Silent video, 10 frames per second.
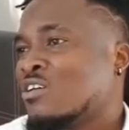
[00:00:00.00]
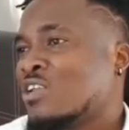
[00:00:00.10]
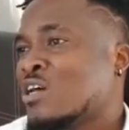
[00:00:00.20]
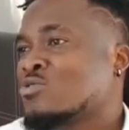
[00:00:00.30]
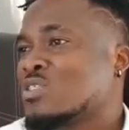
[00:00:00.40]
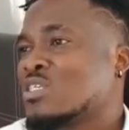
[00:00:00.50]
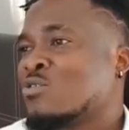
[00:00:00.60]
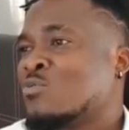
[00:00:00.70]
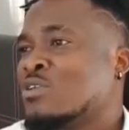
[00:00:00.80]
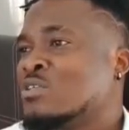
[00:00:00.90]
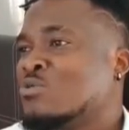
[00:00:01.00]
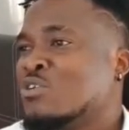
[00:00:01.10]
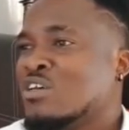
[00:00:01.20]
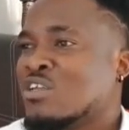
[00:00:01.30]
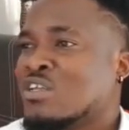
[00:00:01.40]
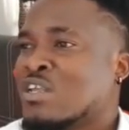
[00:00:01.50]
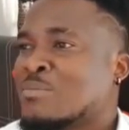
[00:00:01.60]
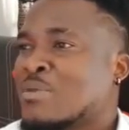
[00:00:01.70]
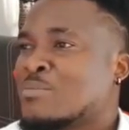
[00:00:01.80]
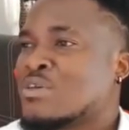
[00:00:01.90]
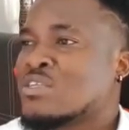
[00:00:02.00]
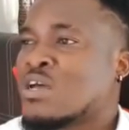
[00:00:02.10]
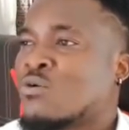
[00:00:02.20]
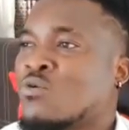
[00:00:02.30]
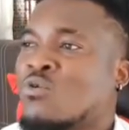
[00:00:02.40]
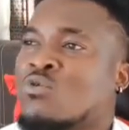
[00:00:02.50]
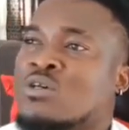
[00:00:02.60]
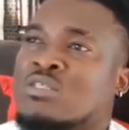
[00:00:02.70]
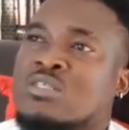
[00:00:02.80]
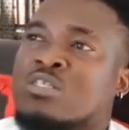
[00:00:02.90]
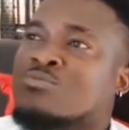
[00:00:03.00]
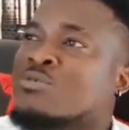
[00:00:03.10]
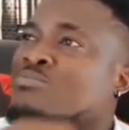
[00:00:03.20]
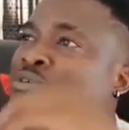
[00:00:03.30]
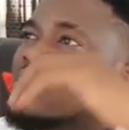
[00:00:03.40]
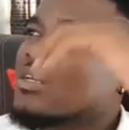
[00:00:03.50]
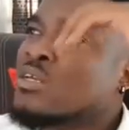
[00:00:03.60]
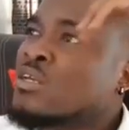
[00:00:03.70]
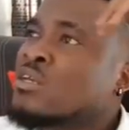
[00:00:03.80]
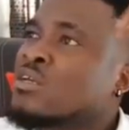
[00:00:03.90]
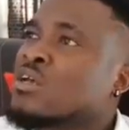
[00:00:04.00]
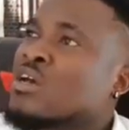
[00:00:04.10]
Now, so say we di wo hene na ma be nya ho questions bebre.